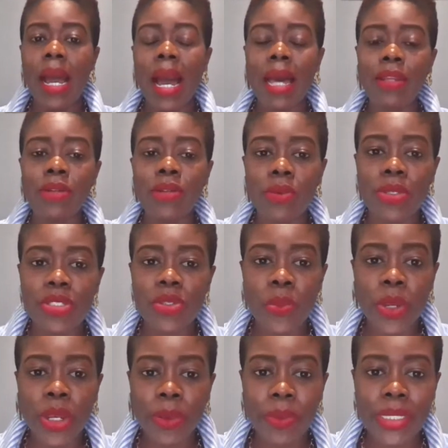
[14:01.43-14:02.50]
I don't know what to
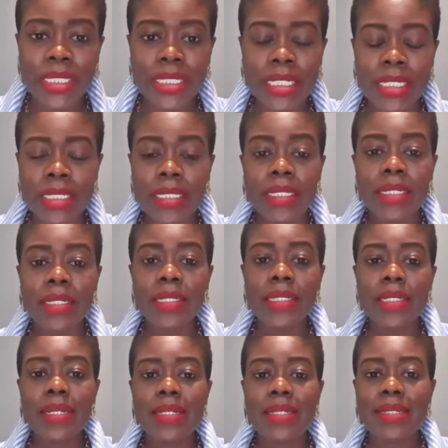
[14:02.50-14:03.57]
wear with it
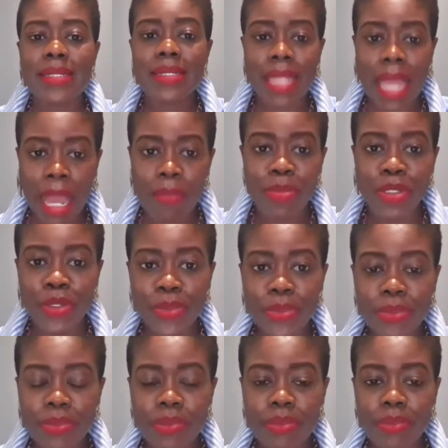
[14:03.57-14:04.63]
stop
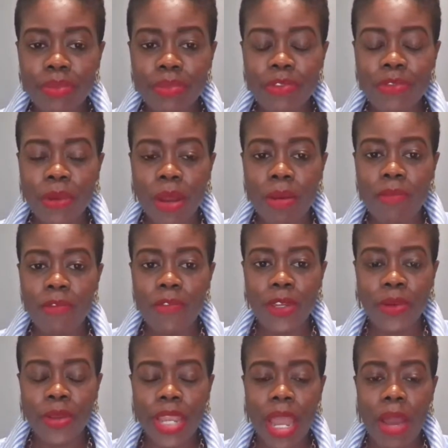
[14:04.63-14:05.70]
you from
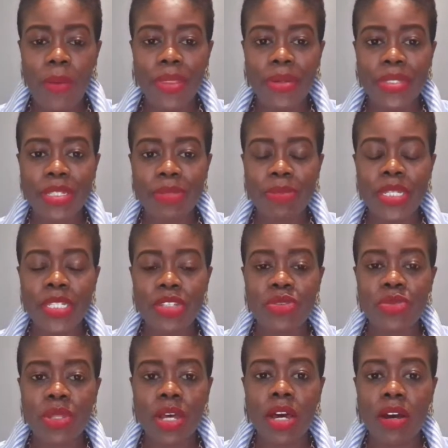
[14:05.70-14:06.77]
figuring out whether it's a piece
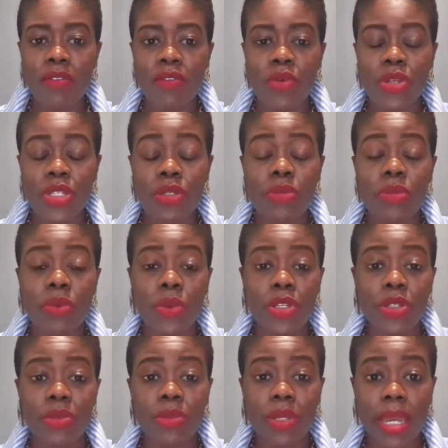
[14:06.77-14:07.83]
you love or you
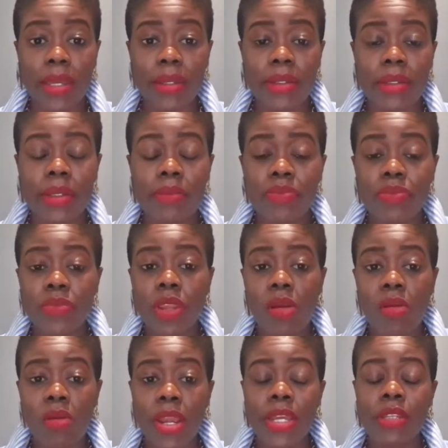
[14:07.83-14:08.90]
like.
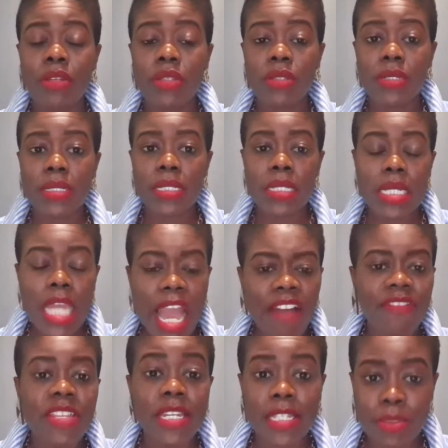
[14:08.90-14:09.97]
All right. You
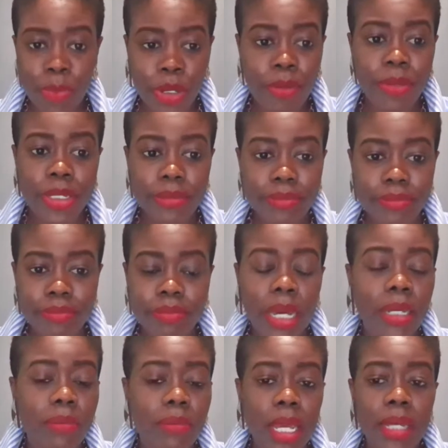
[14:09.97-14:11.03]
have to experiment.
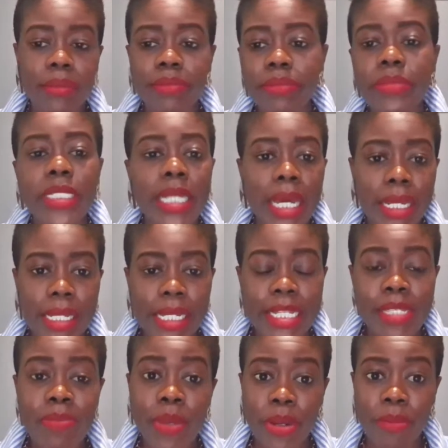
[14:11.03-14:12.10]
Bottom line, you got to
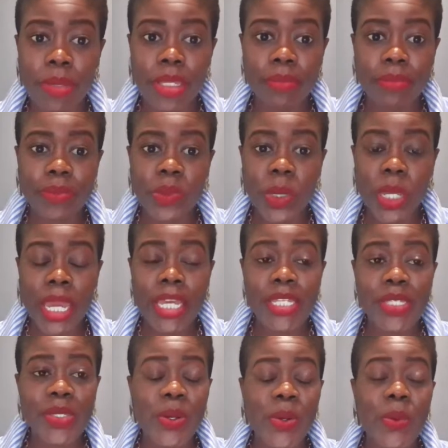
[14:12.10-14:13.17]
experiment. Okay.
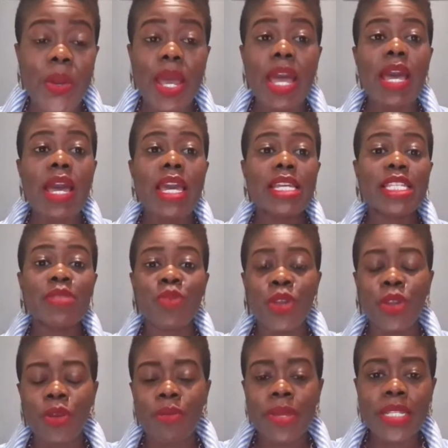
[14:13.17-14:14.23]
So
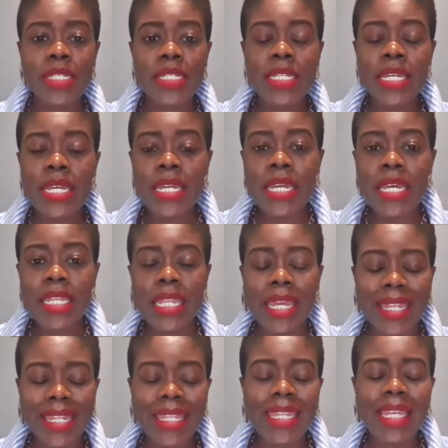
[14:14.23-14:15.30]
experimenting,
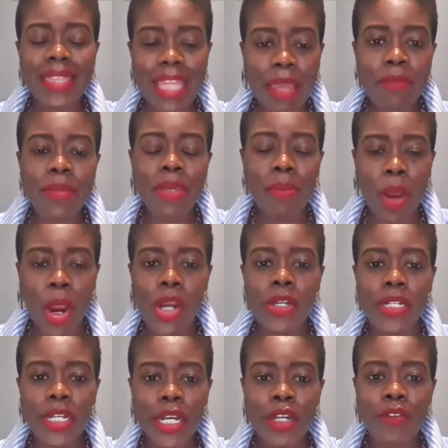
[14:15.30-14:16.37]
like, let that be
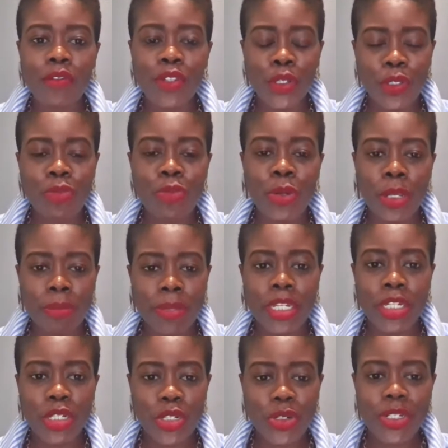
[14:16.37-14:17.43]
part of your spring
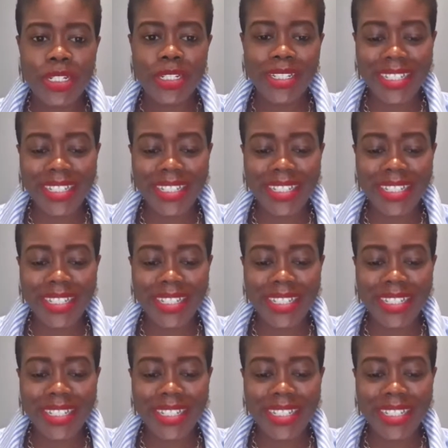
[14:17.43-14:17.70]
ministry.